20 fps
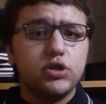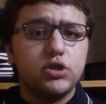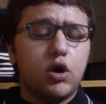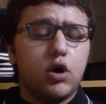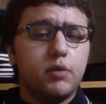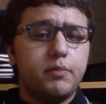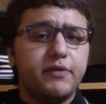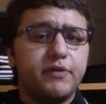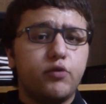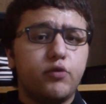
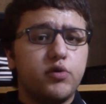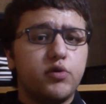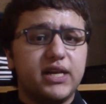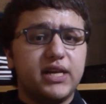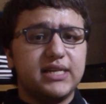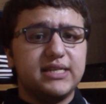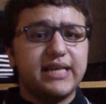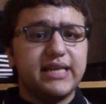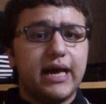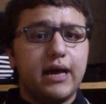are before the
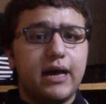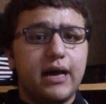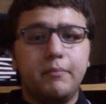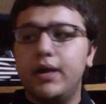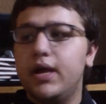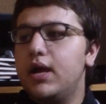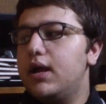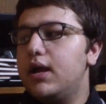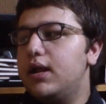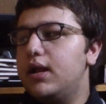exam.
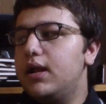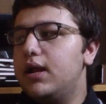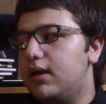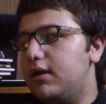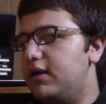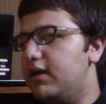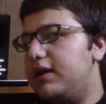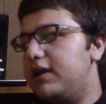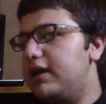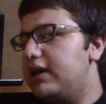
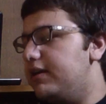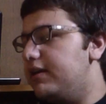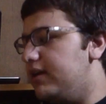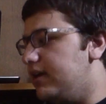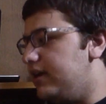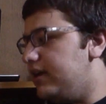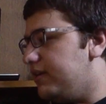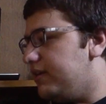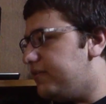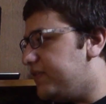
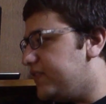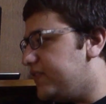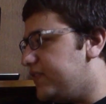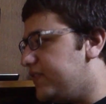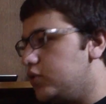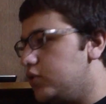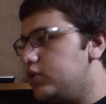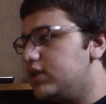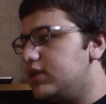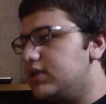If a
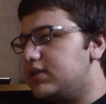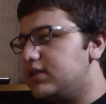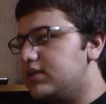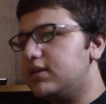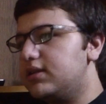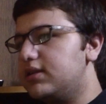student